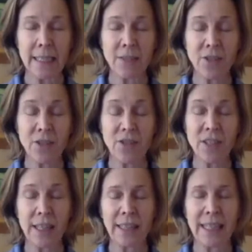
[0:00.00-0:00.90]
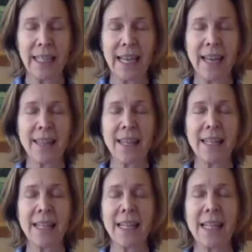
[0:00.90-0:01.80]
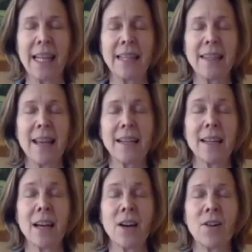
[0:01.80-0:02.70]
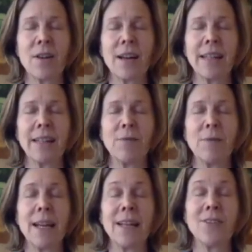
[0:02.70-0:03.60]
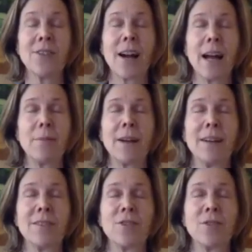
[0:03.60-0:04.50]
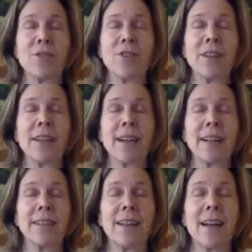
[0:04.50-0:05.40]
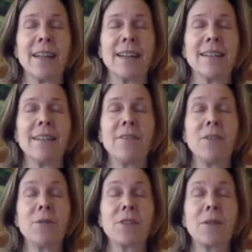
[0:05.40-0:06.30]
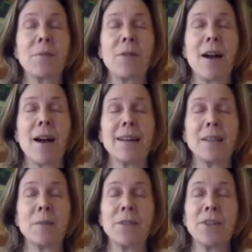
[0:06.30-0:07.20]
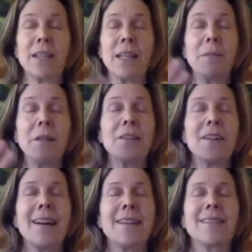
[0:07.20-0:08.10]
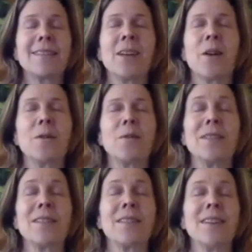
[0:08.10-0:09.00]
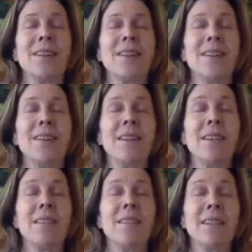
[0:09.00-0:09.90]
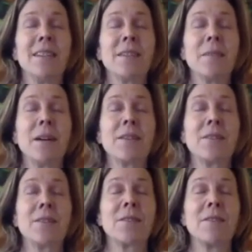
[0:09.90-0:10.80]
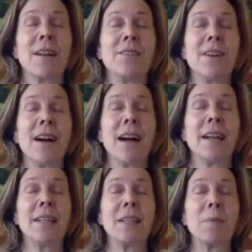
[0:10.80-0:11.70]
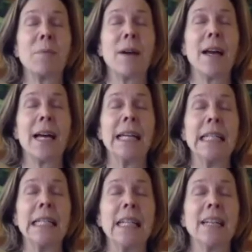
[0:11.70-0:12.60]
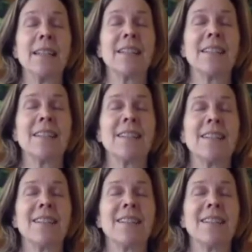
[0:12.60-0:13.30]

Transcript: Just gently, and then let that go and raise your eyebrows towards your hairline as if you were surprised, but you're keeping your eyes closed. Feel the muscles around your eyes spread and lengthen.